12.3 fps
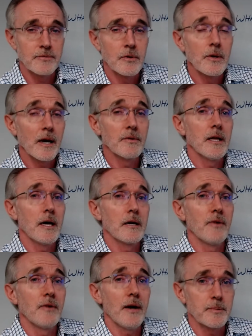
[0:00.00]
So you have a lot of
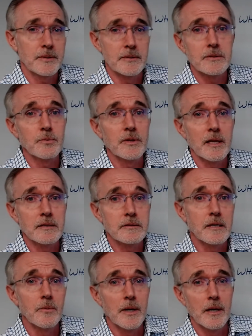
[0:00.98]
options with
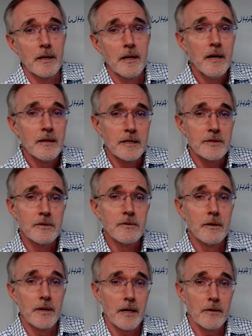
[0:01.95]
SD-WAN that you
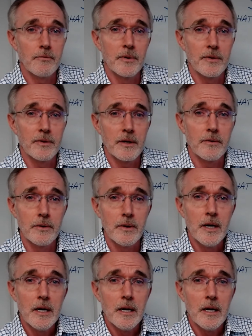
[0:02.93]
don't have with other